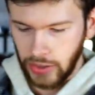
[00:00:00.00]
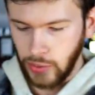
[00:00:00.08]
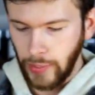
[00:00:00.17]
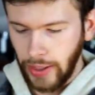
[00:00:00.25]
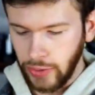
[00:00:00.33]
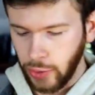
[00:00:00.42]

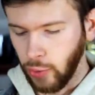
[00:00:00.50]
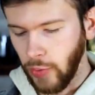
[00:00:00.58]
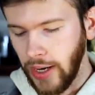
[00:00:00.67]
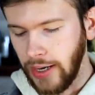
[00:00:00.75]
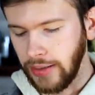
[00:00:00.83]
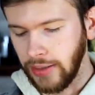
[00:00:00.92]
Smells
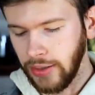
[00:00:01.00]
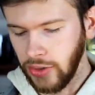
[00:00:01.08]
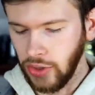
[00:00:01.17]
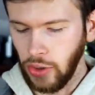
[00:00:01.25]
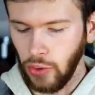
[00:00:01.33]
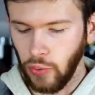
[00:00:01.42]
great.
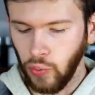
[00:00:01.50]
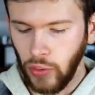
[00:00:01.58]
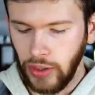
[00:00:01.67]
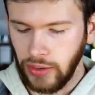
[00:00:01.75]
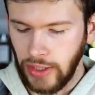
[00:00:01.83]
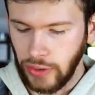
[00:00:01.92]
So what